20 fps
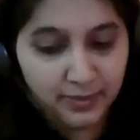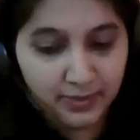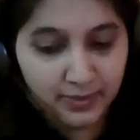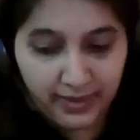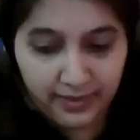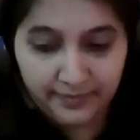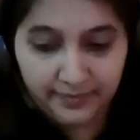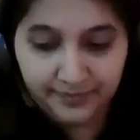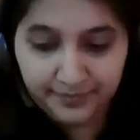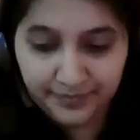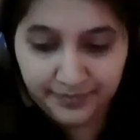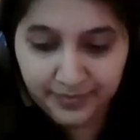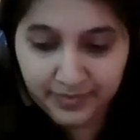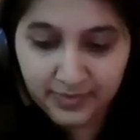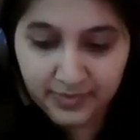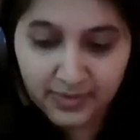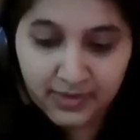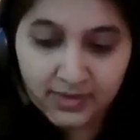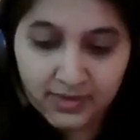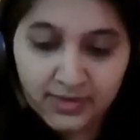Okay.
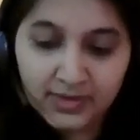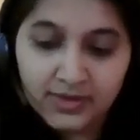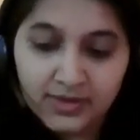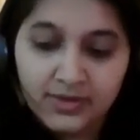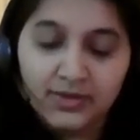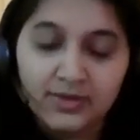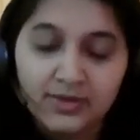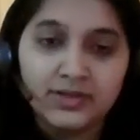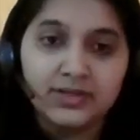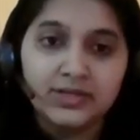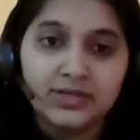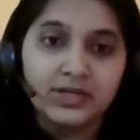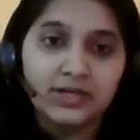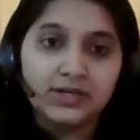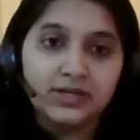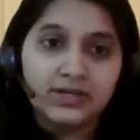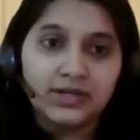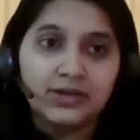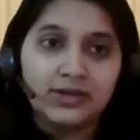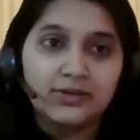Okay.
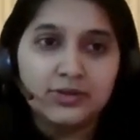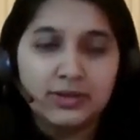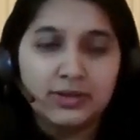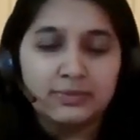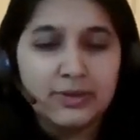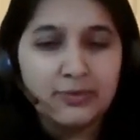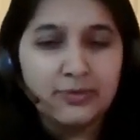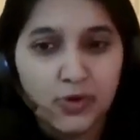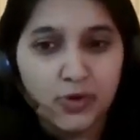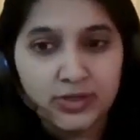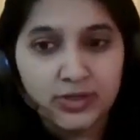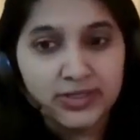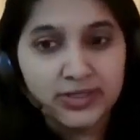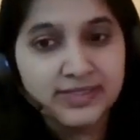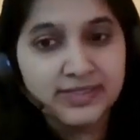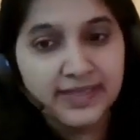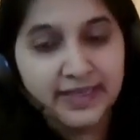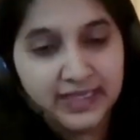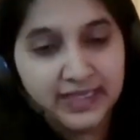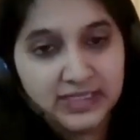Can you tell me what
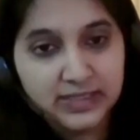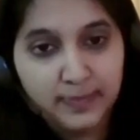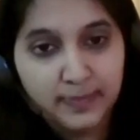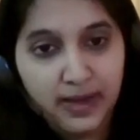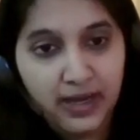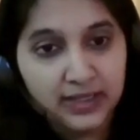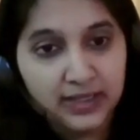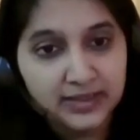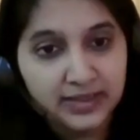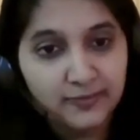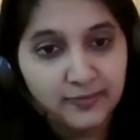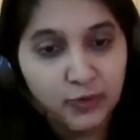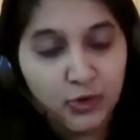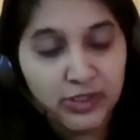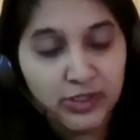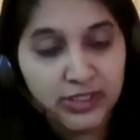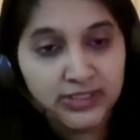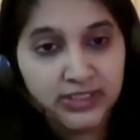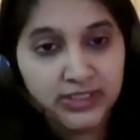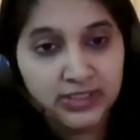is XPath and
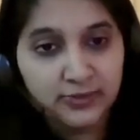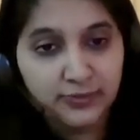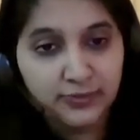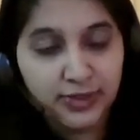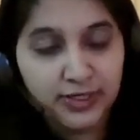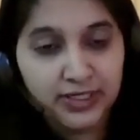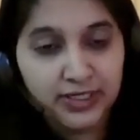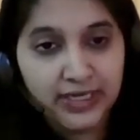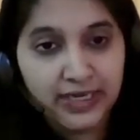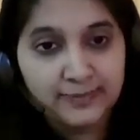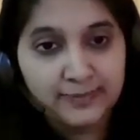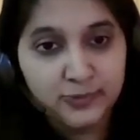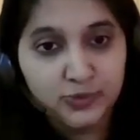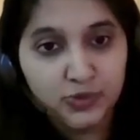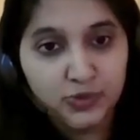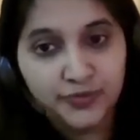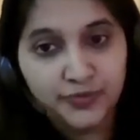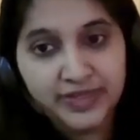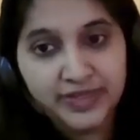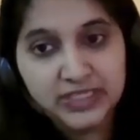what are the different
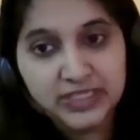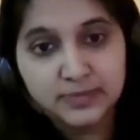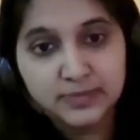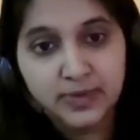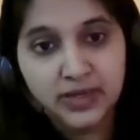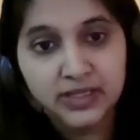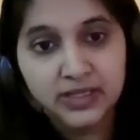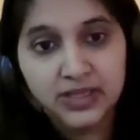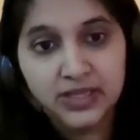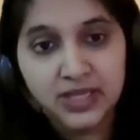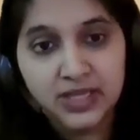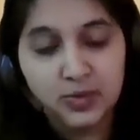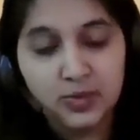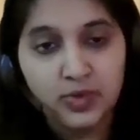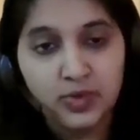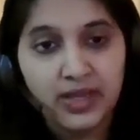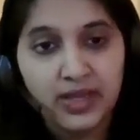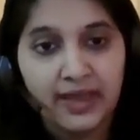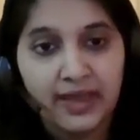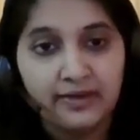types of XPath that
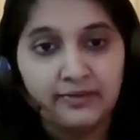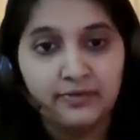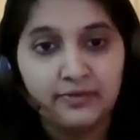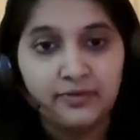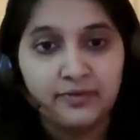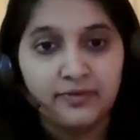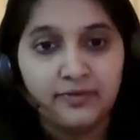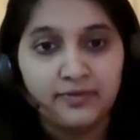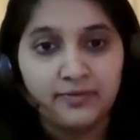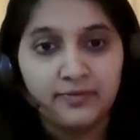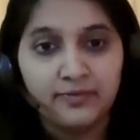we have?